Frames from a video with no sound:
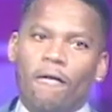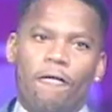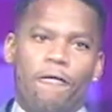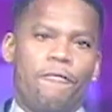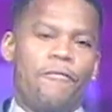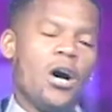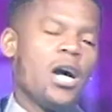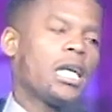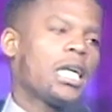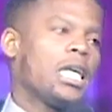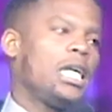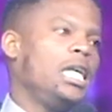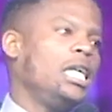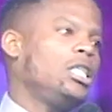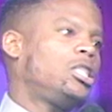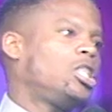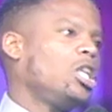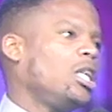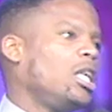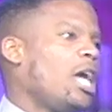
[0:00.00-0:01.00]
Fuck
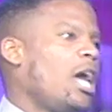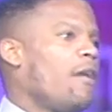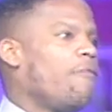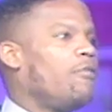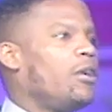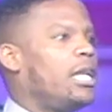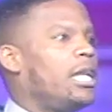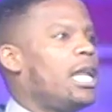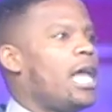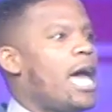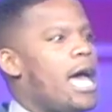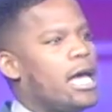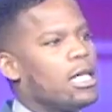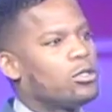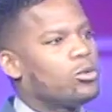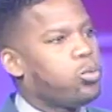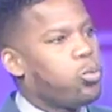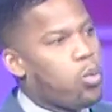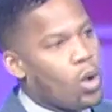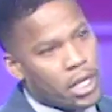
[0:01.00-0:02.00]
each and every last
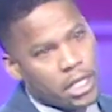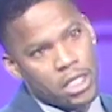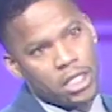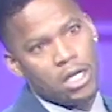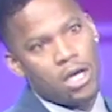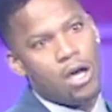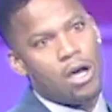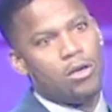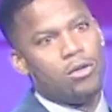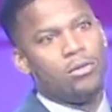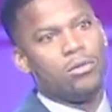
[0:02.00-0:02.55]
one of y'all.